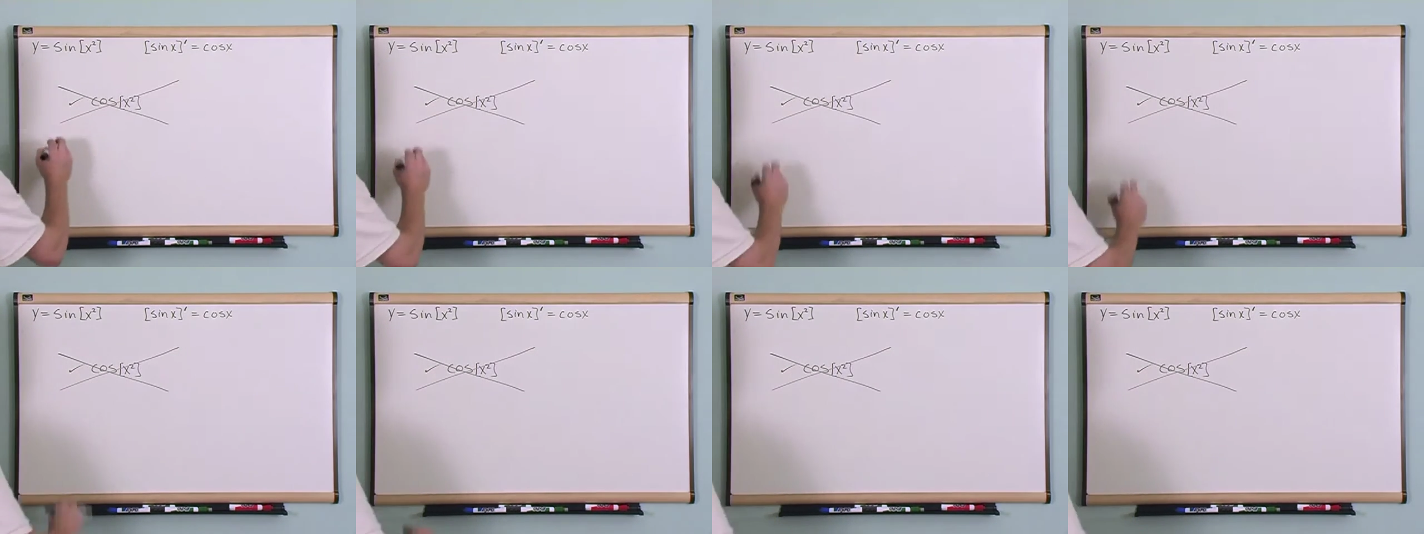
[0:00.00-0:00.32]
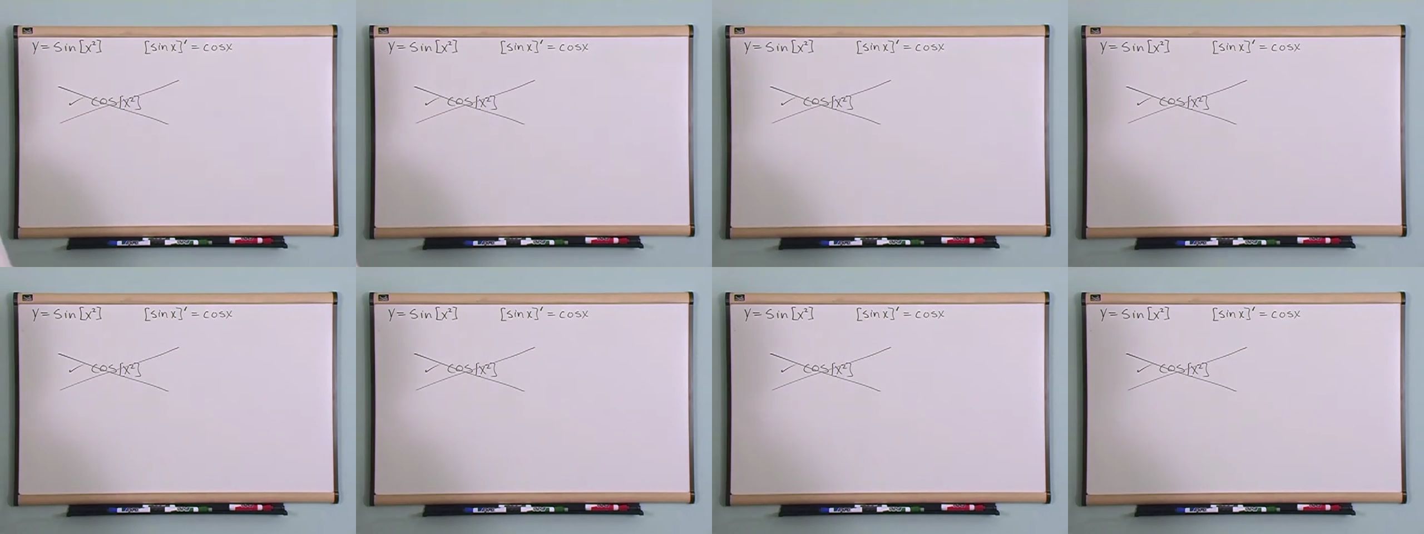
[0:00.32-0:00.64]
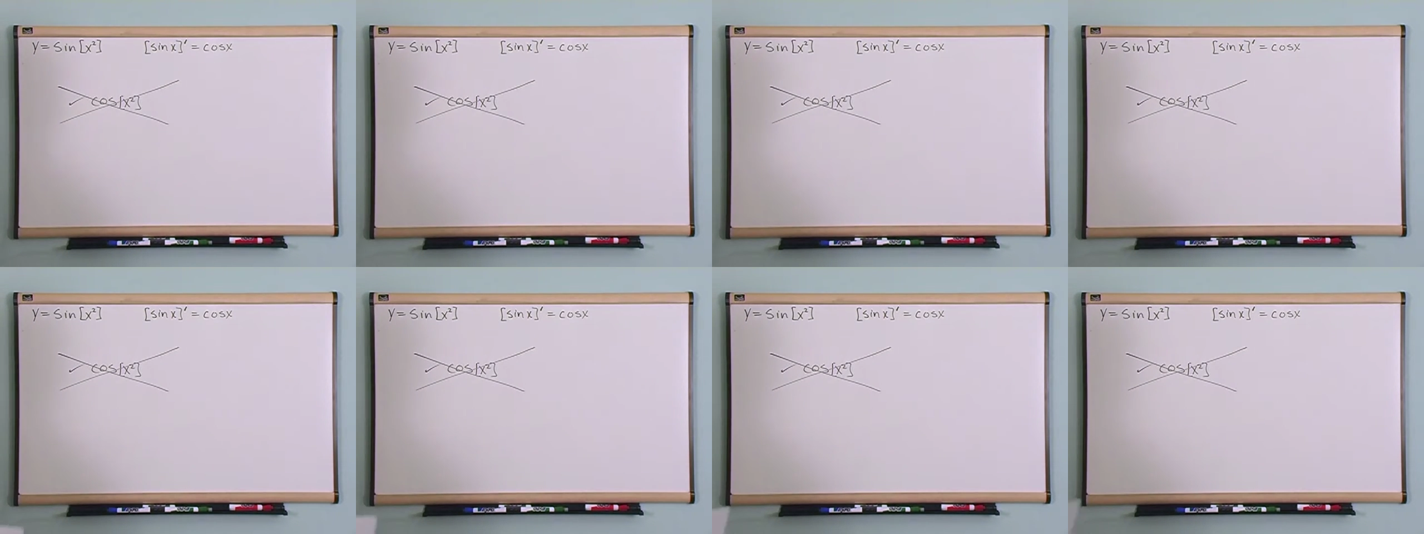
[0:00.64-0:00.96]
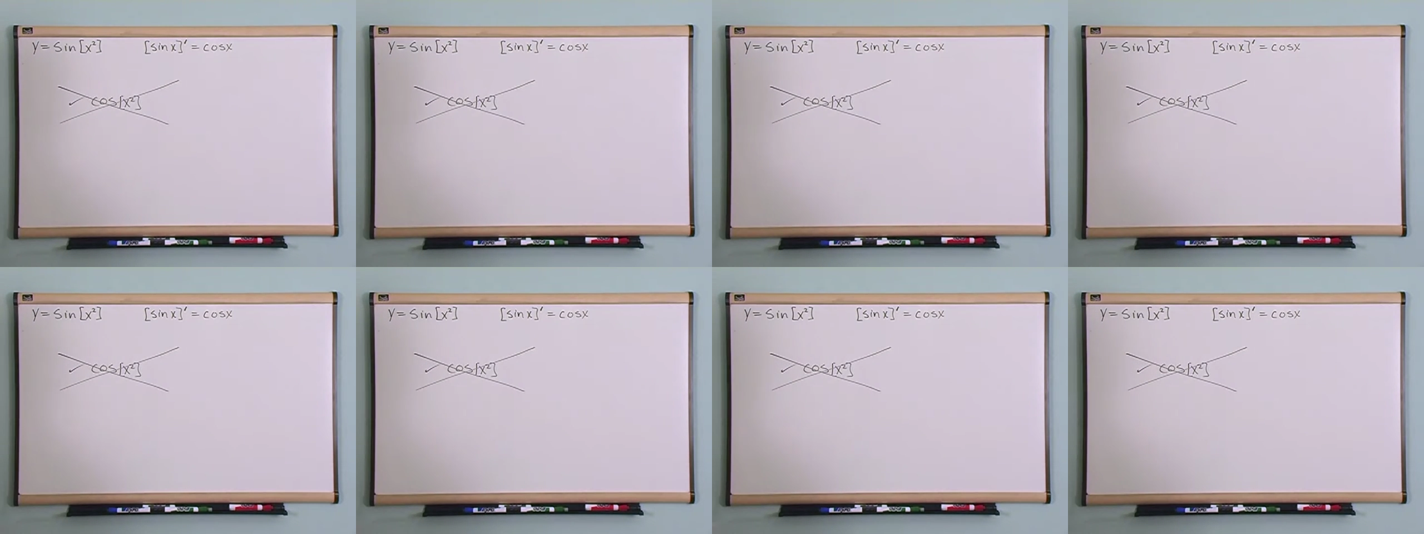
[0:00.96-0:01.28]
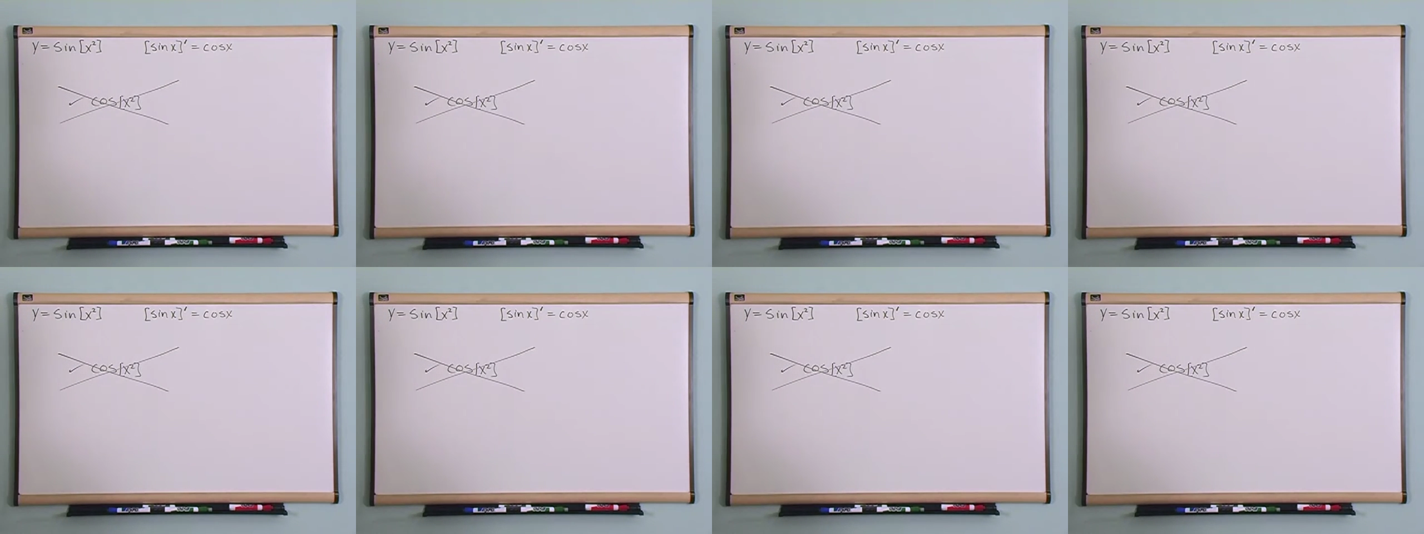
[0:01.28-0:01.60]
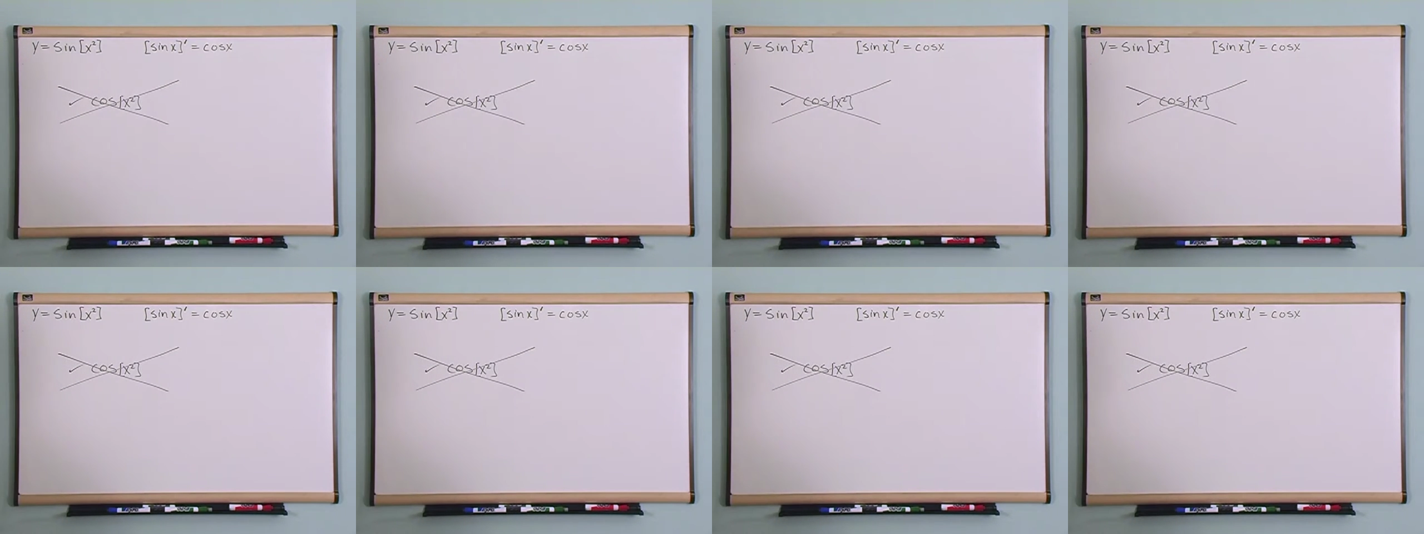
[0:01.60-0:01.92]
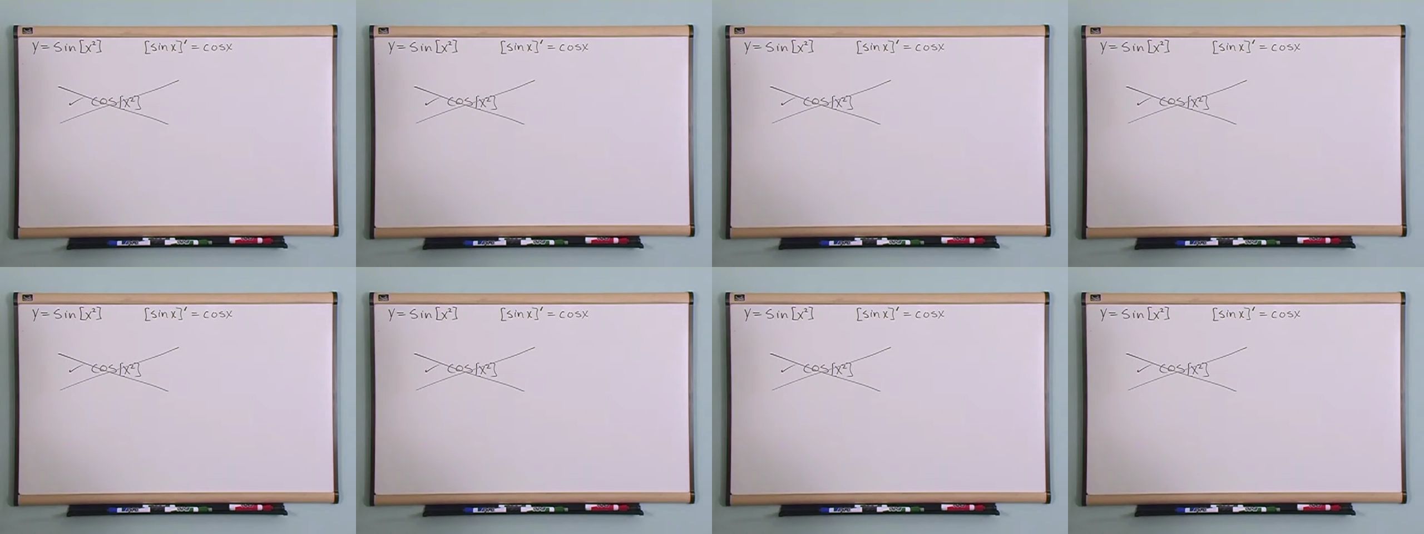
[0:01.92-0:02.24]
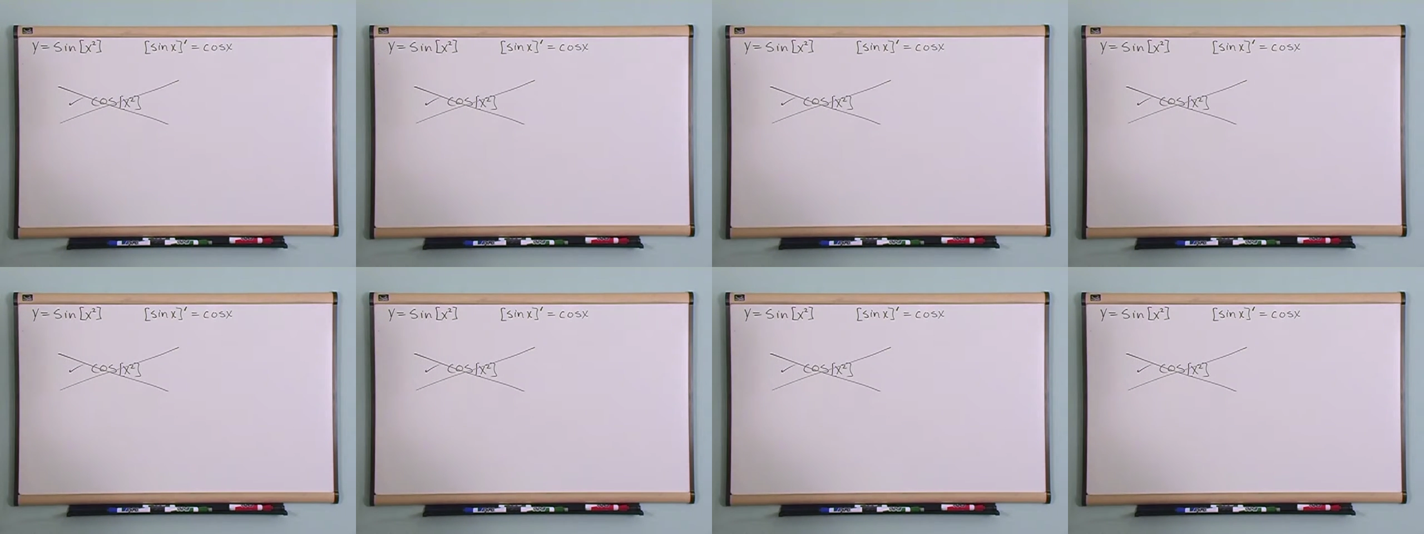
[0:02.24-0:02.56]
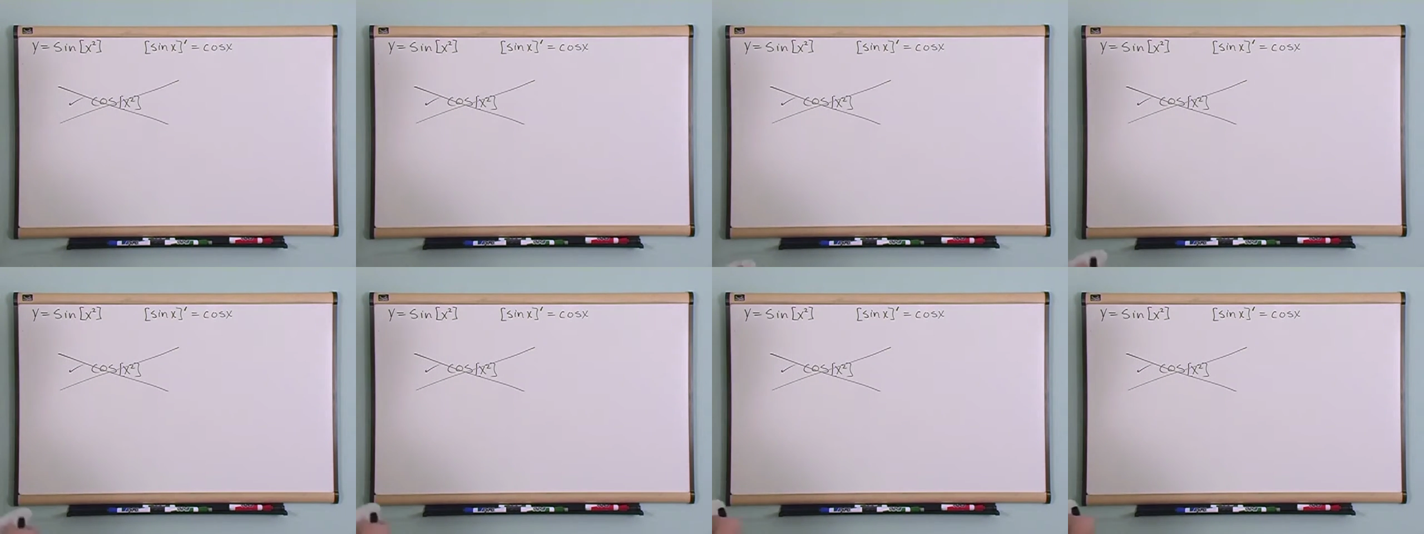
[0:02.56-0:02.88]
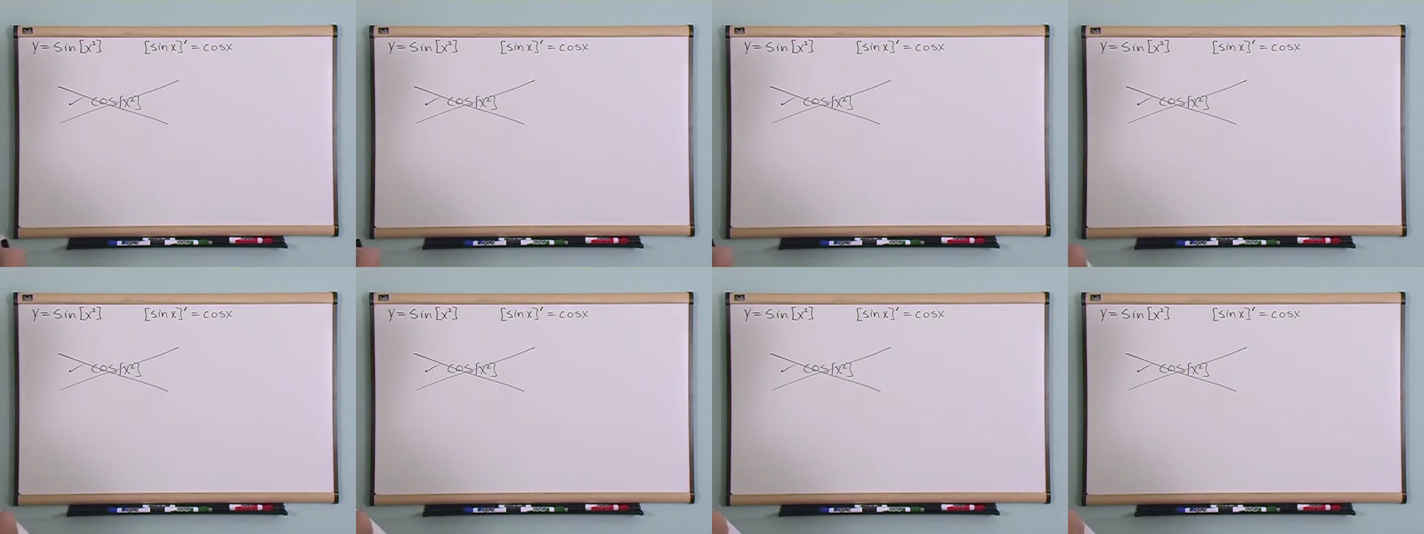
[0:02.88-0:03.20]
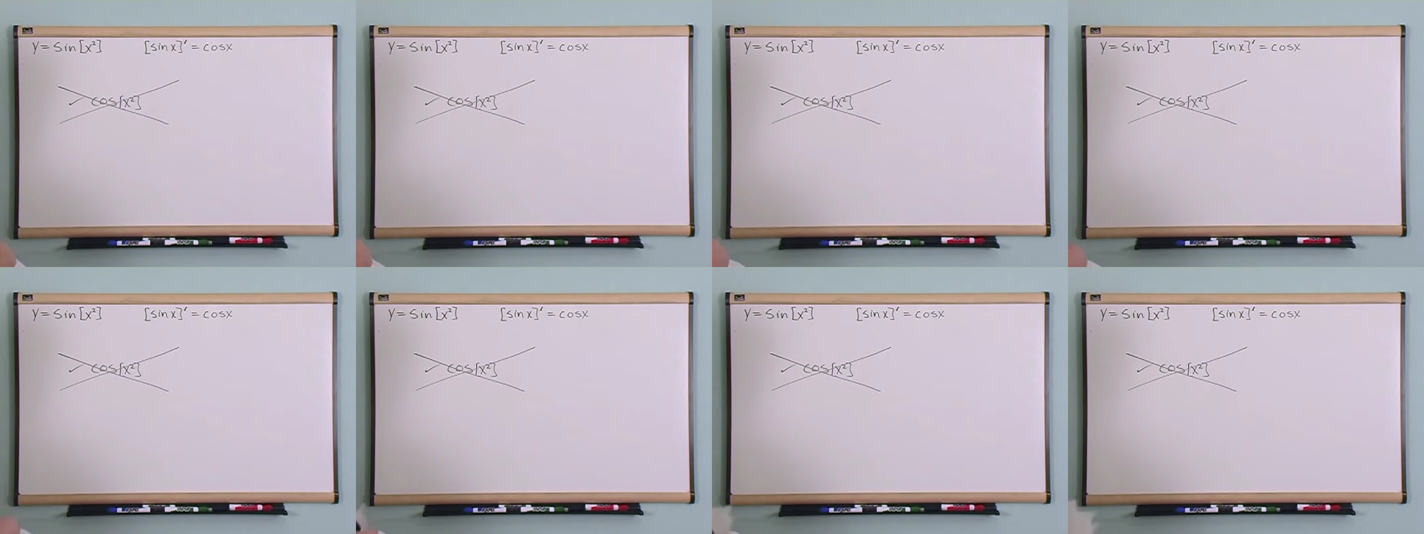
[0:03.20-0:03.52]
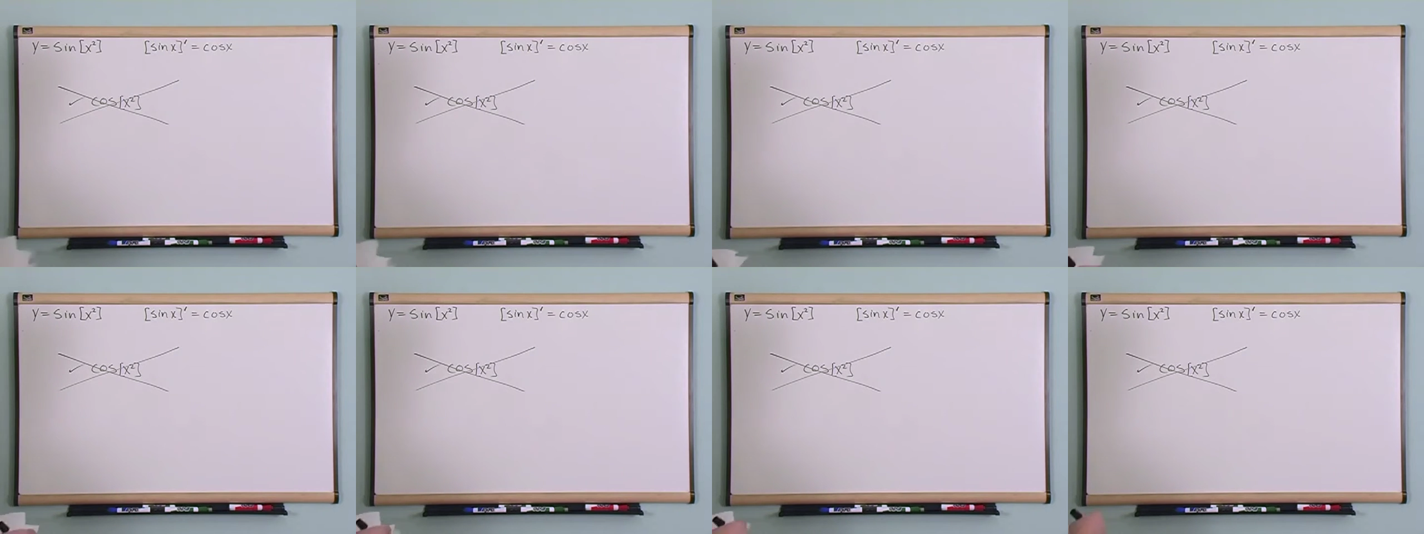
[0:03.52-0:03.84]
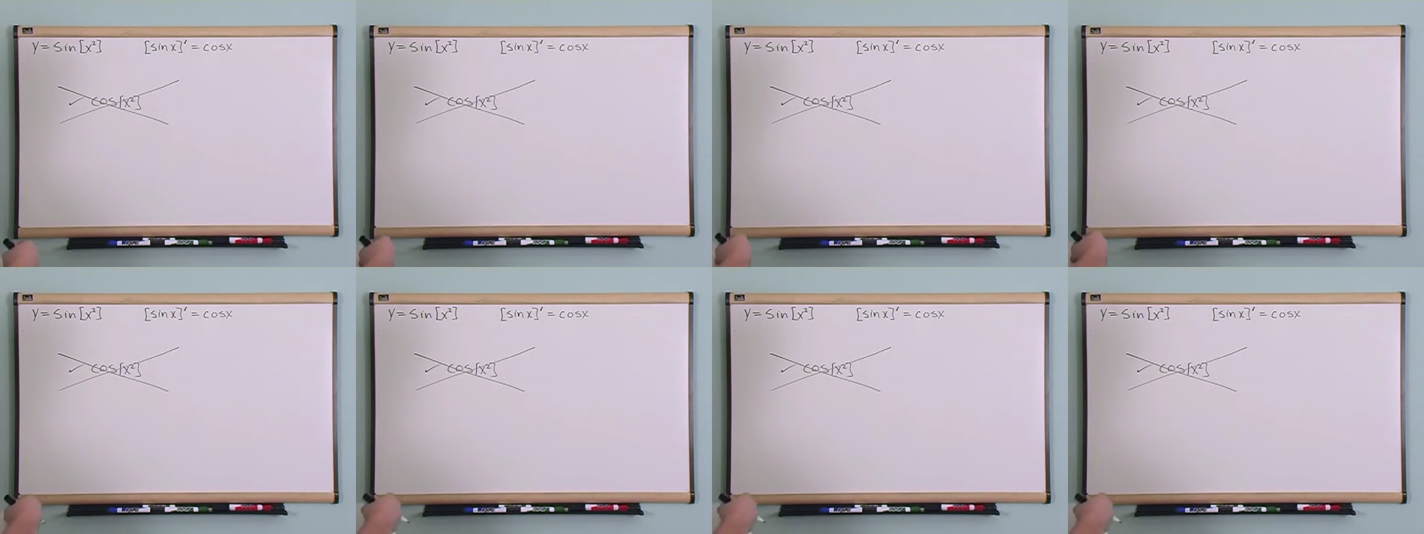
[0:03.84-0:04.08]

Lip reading: Nobody's mouth can be seen.